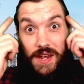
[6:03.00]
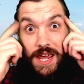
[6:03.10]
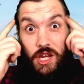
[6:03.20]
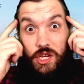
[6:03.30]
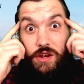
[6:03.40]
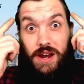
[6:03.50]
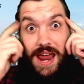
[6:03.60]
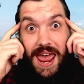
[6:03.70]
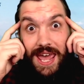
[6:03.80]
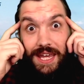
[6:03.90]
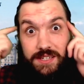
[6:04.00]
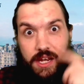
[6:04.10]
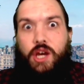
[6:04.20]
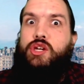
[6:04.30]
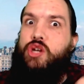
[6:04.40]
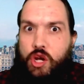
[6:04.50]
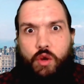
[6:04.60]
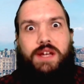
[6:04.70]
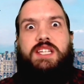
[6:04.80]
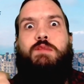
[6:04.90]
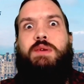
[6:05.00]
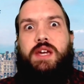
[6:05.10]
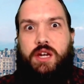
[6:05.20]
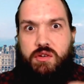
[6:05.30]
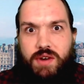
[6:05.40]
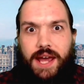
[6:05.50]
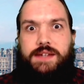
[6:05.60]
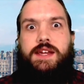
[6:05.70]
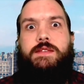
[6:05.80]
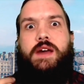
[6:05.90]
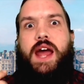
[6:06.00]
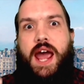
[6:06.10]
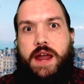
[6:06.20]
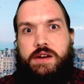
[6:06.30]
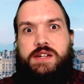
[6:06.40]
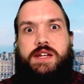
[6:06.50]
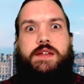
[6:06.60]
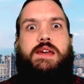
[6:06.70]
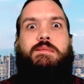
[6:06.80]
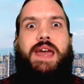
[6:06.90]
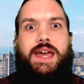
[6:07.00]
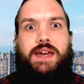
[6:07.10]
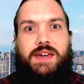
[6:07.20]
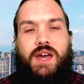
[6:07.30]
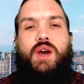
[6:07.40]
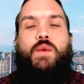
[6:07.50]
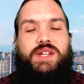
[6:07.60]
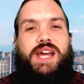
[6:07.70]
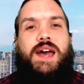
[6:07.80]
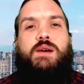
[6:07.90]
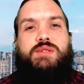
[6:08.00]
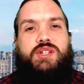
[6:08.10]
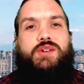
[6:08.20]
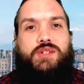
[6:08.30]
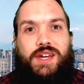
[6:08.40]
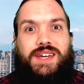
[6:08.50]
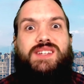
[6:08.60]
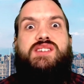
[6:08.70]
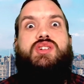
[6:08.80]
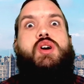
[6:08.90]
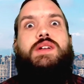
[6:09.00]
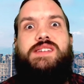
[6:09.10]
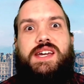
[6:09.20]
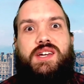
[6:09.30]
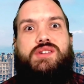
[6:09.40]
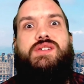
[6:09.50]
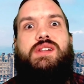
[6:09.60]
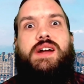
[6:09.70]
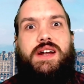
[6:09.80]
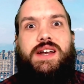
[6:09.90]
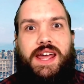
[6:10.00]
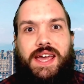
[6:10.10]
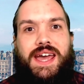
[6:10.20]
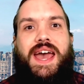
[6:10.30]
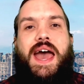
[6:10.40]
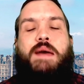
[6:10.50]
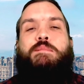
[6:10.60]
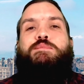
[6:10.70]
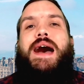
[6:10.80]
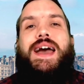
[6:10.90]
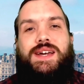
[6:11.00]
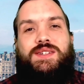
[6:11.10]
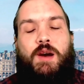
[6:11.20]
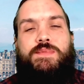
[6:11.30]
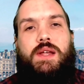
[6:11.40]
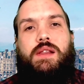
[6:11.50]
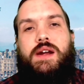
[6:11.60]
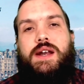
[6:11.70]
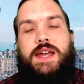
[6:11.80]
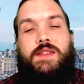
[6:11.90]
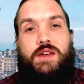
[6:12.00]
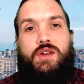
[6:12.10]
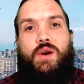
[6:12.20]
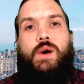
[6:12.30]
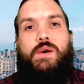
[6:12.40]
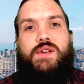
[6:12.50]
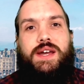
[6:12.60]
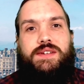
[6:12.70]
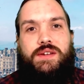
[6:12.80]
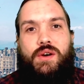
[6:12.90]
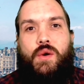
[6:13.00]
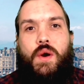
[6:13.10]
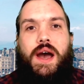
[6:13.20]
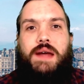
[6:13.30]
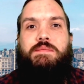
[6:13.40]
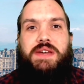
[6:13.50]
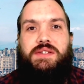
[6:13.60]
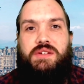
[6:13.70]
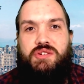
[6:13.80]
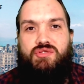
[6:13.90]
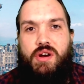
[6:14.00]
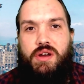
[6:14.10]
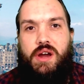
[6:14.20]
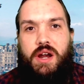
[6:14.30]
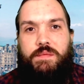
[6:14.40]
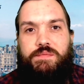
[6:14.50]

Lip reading: in your head, you're going to be correcting the errors that they make, which helps you to consolidate your learning. It backs up the learning that you already know and makes it stronger.